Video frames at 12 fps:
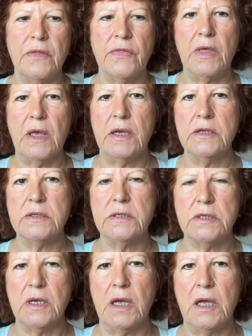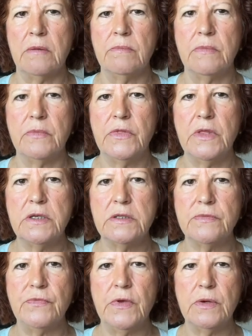that
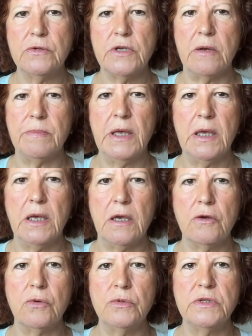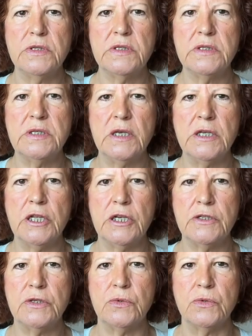this field up here called
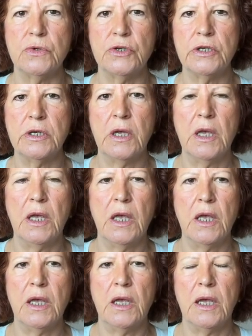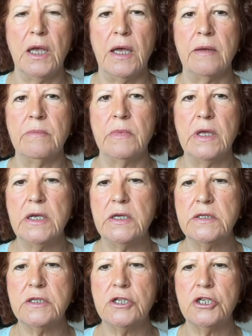signature
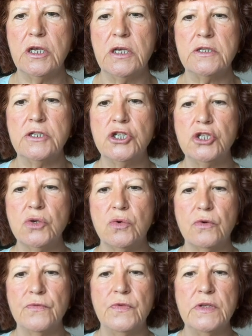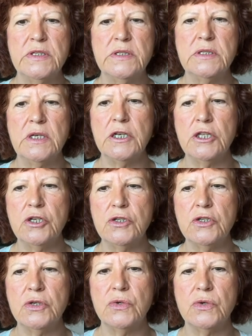is short for
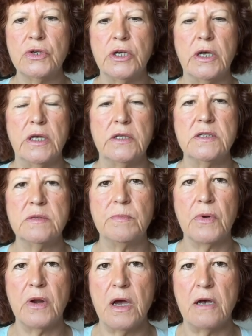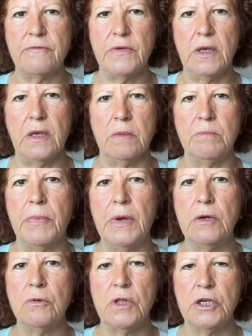Signatura Sprawy in
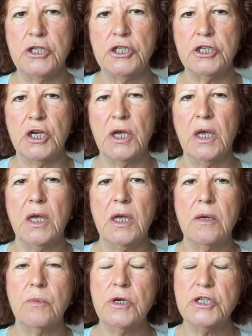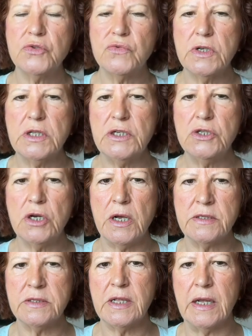Polish, which really
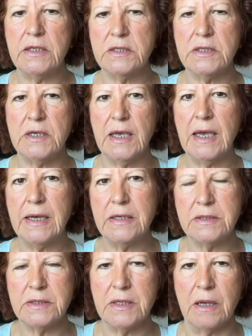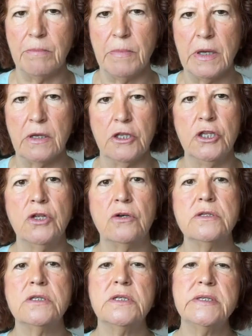translates to case number,
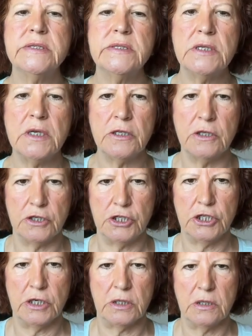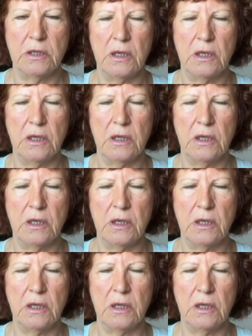not to signature,